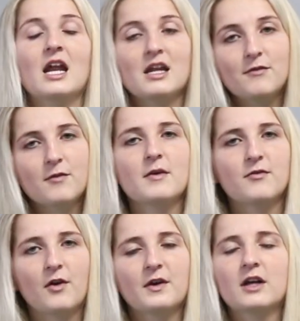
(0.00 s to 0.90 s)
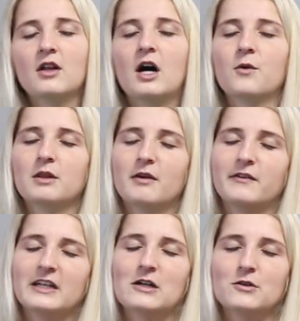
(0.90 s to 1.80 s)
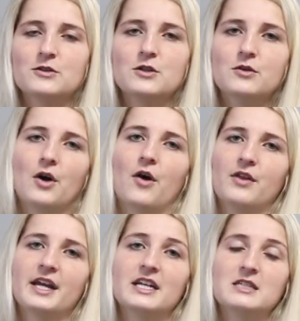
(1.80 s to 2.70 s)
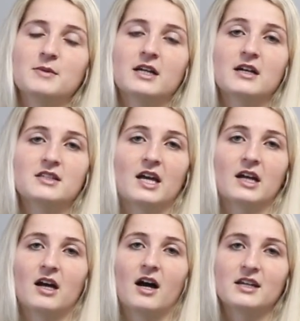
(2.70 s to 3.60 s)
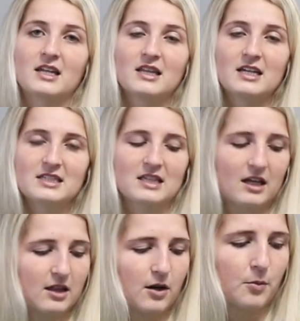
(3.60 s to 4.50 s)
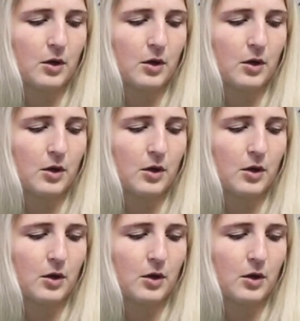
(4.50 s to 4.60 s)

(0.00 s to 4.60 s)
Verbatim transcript: And if you've been following along with my videos, you know that it is because I got this little